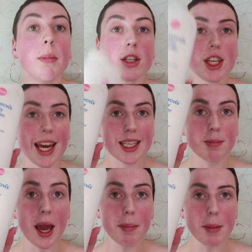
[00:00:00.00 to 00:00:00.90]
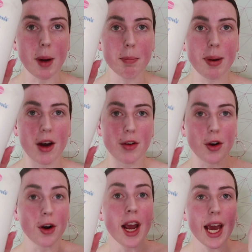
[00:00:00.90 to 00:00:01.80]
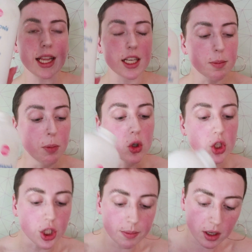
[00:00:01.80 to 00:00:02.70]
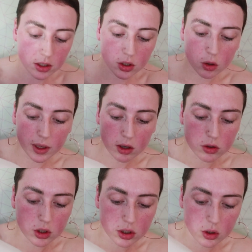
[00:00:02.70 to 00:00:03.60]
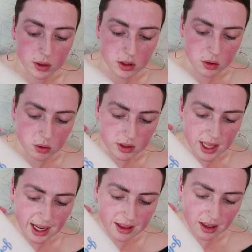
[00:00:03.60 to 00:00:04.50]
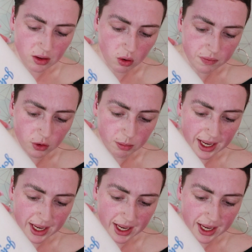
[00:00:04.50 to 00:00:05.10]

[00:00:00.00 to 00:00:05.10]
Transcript: But she has baby bum powder and a sponge. So we are just going to use that and hope for